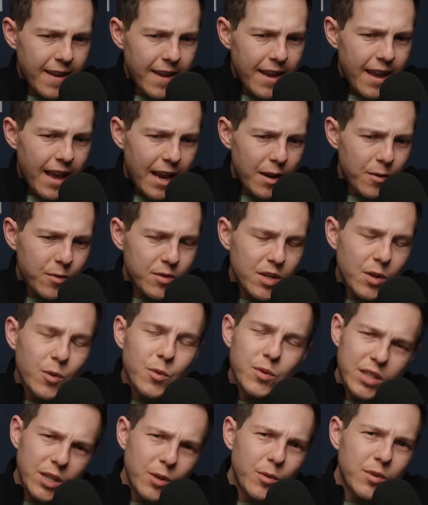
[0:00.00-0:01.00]
And it was it
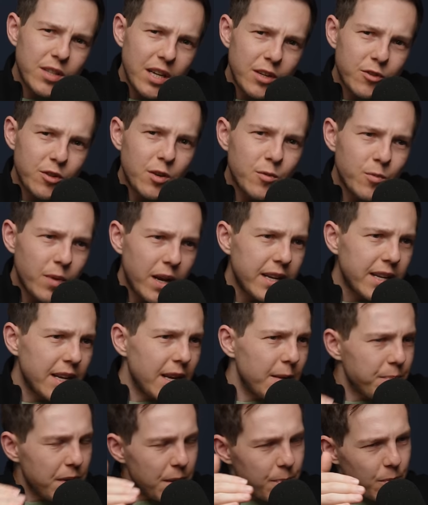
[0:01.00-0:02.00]
was you know it was actually on Reddit
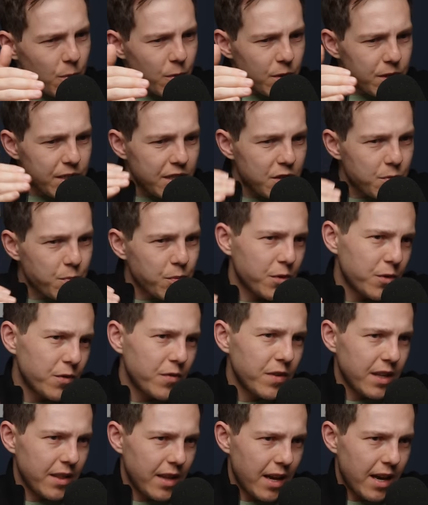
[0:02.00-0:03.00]
and people were
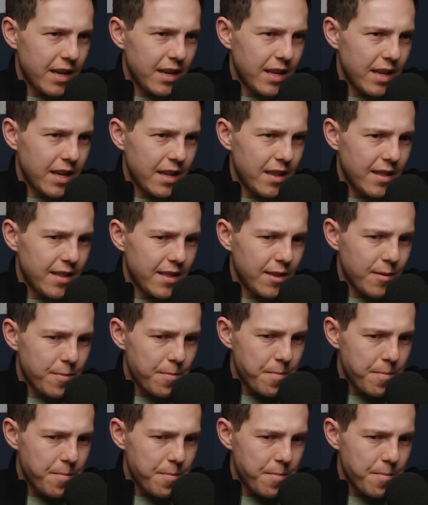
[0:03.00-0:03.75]
disproving that in the